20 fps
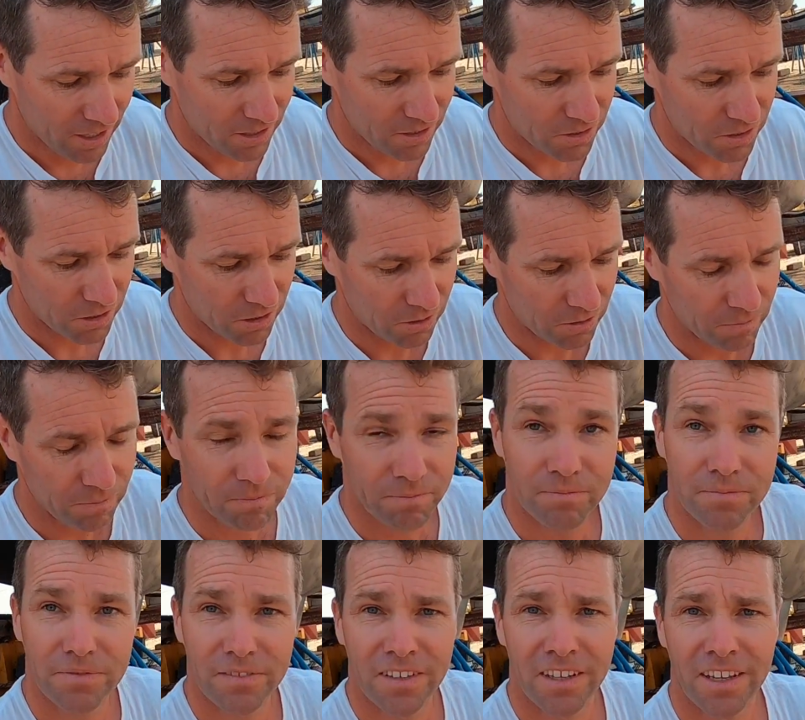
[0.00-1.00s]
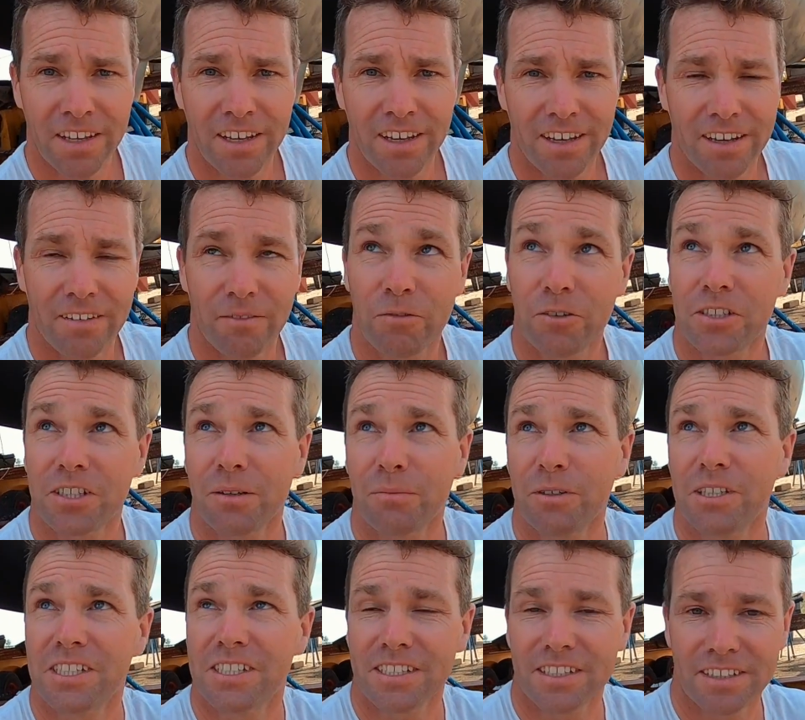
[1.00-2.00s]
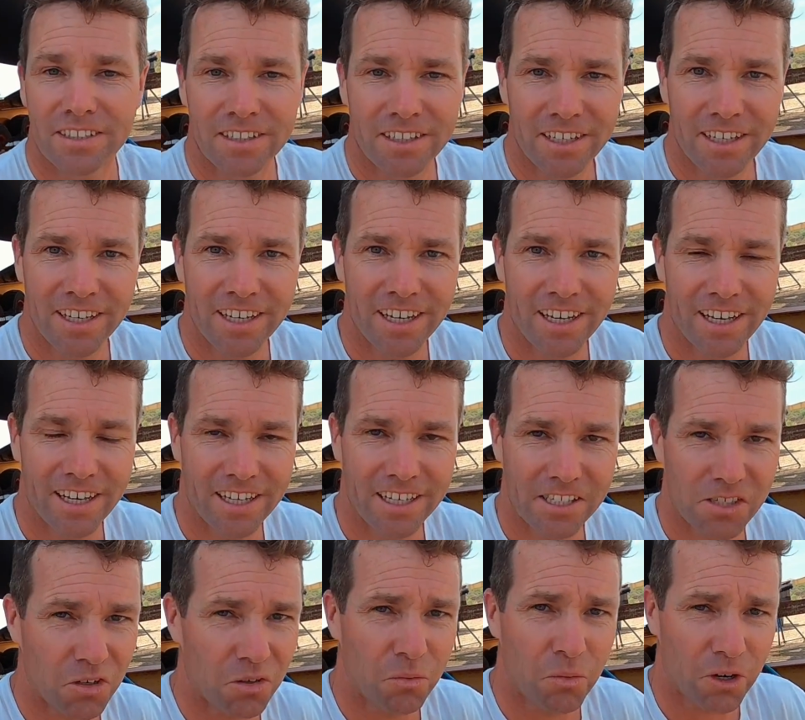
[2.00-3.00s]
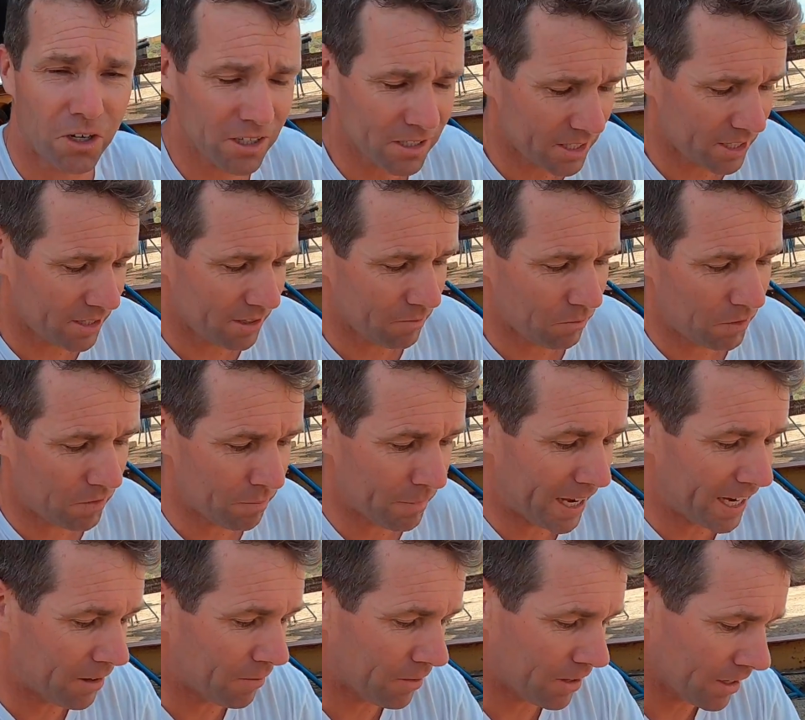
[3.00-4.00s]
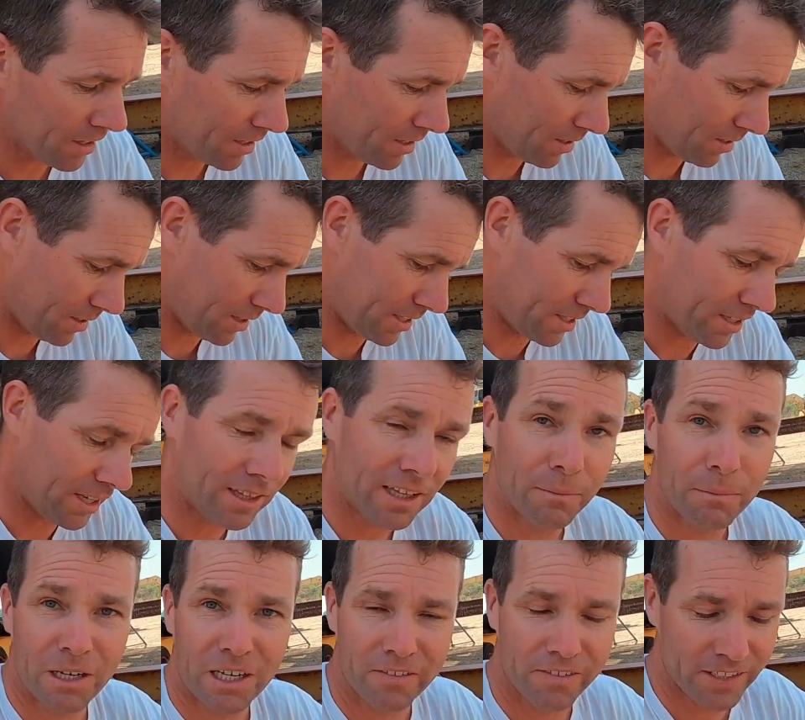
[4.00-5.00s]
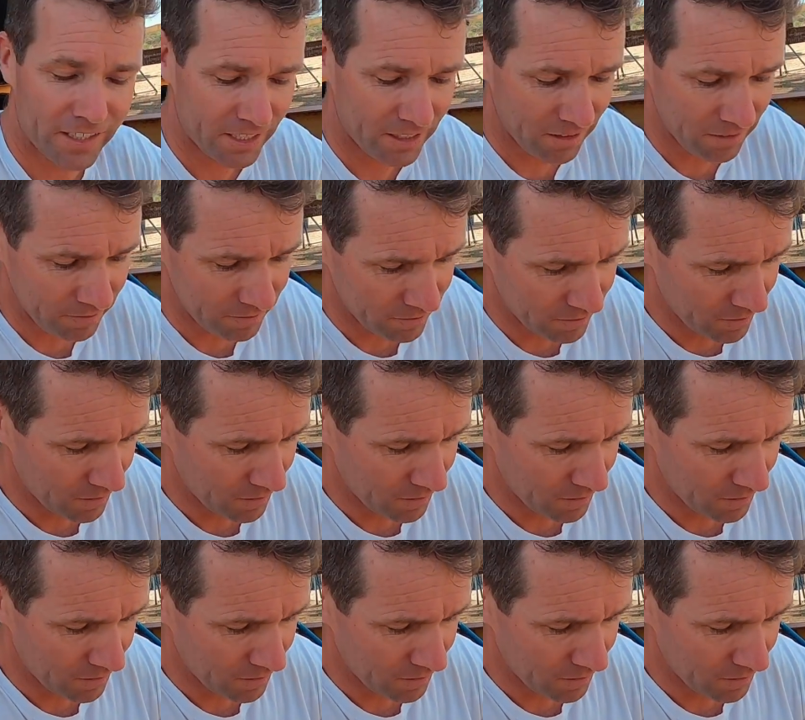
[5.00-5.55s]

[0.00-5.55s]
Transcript: So for some reason, it's all worked. We've made it work. It's not that big of a deal.